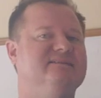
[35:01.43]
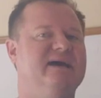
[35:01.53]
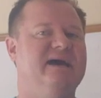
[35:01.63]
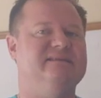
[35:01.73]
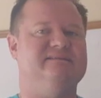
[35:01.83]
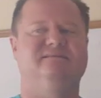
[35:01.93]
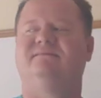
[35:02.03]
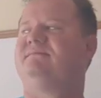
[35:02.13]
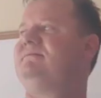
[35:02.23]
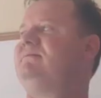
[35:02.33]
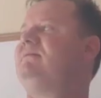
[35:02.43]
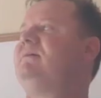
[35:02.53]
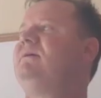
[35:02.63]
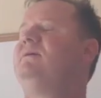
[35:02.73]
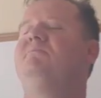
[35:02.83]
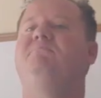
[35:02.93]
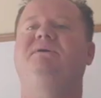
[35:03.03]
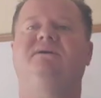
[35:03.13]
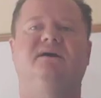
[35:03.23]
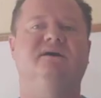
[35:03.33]
that?
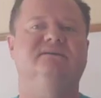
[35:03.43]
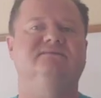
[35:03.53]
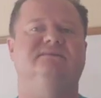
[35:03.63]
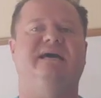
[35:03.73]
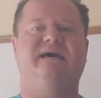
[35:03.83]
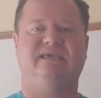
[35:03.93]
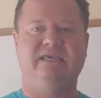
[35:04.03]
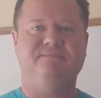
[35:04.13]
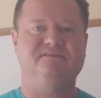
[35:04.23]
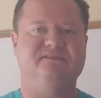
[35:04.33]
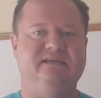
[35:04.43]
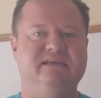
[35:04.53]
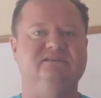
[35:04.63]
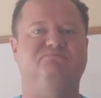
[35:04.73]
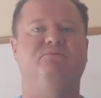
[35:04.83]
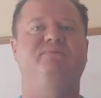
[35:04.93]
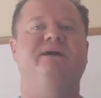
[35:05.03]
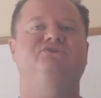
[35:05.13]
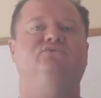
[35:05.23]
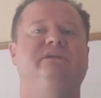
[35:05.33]
Because that keeps things
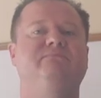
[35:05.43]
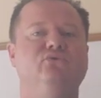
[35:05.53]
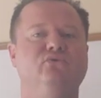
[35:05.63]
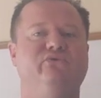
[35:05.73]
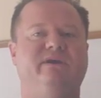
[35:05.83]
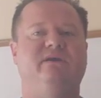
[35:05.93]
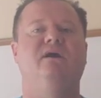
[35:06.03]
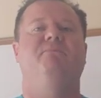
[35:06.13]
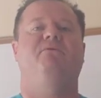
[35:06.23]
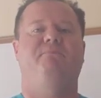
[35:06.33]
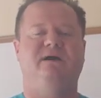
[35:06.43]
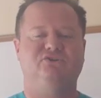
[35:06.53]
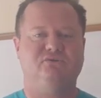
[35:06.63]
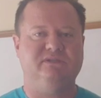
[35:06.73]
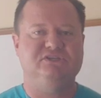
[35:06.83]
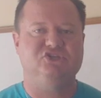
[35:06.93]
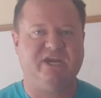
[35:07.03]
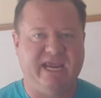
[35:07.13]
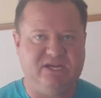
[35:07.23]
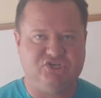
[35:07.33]
perpetually moving, perpetually
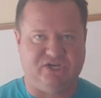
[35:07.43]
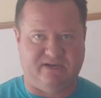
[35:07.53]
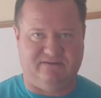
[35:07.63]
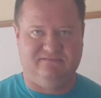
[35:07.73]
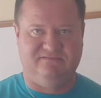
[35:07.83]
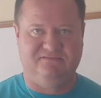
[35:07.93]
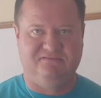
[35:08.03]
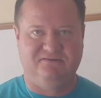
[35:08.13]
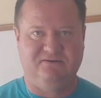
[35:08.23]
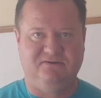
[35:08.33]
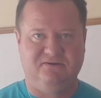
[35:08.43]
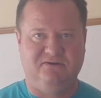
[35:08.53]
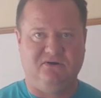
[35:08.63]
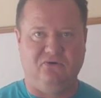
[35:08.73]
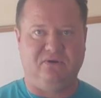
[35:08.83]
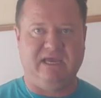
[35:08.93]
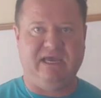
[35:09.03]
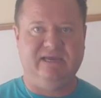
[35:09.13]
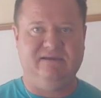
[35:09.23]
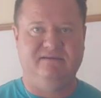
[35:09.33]
changing.
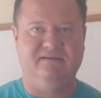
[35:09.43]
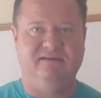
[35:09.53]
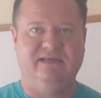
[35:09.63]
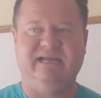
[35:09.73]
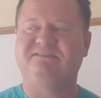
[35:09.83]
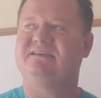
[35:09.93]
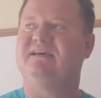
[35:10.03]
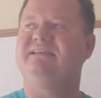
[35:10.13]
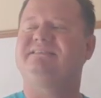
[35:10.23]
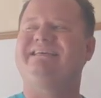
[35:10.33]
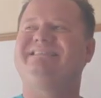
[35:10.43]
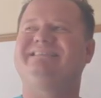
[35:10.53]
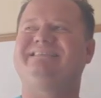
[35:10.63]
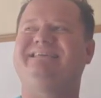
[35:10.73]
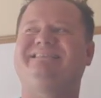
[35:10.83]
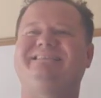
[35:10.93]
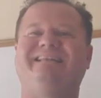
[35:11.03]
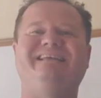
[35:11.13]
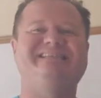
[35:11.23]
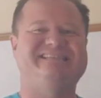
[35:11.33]
okay? It's a
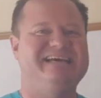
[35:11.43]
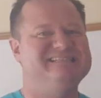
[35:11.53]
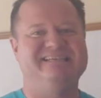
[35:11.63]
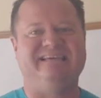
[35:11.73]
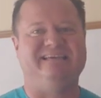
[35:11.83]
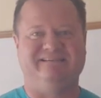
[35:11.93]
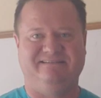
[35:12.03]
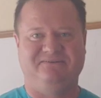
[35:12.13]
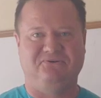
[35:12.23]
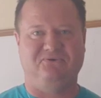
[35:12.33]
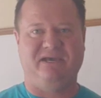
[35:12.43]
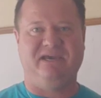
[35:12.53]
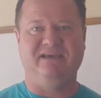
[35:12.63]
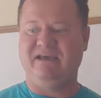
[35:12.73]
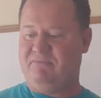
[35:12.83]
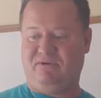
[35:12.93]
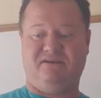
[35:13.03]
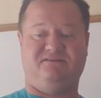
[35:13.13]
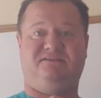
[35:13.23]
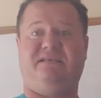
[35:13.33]
necessity, okay?
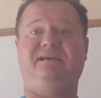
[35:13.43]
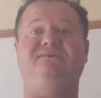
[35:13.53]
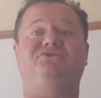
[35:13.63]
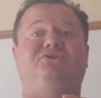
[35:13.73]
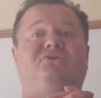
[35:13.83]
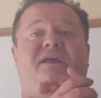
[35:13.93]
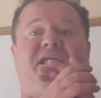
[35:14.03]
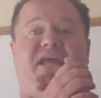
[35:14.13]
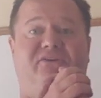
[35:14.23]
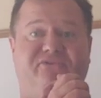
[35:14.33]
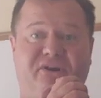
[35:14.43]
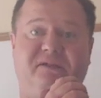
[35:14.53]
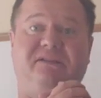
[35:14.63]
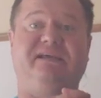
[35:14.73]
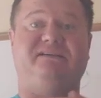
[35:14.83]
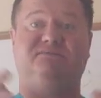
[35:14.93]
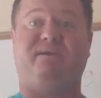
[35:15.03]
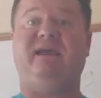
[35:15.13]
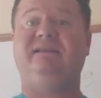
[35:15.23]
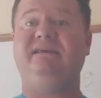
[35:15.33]
Because things are infinitely
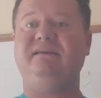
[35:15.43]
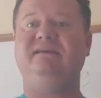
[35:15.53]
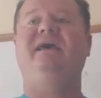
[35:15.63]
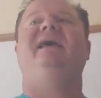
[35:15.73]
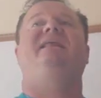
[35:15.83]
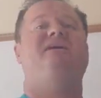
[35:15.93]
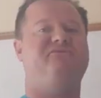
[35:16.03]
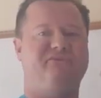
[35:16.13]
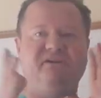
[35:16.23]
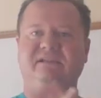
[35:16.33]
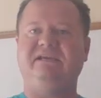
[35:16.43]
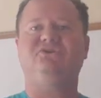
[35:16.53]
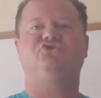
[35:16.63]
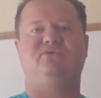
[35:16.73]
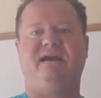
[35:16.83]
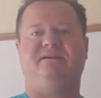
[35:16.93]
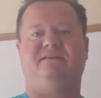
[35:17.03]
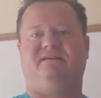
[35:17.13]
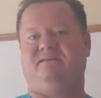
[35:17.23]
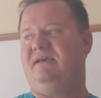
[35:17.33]
expanding and infinitely
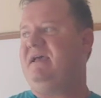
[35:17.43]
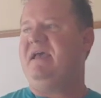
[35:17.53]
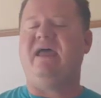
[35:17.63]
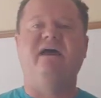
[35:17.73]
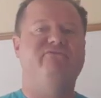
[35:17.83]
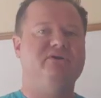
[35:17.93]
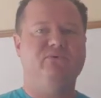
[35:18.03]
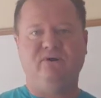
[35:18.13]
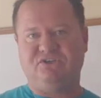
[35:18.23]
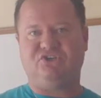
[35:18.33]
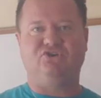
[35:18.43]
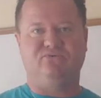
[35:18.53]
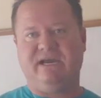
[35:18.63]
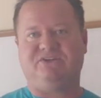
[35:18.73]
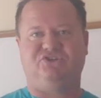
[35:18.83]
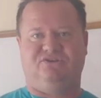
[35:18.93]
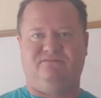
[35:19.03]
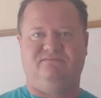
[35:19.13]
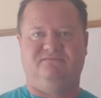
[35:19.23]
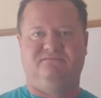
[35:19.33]
contracting every which
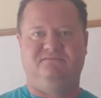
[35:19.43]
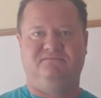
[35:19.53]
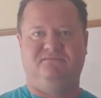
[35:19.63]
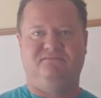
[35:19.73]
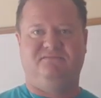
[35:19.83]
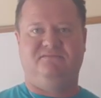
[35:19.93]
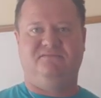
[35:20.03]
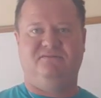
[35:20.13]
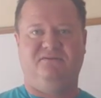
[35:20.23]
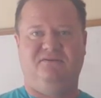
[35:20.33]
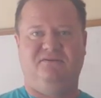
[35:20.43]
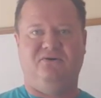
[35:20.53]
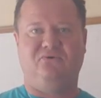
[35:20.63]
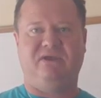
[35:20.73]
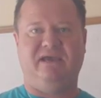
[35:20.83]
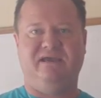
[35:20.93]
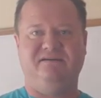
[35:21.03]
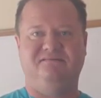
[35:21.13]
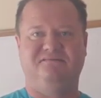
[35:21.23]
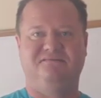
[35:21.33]
direction, okay?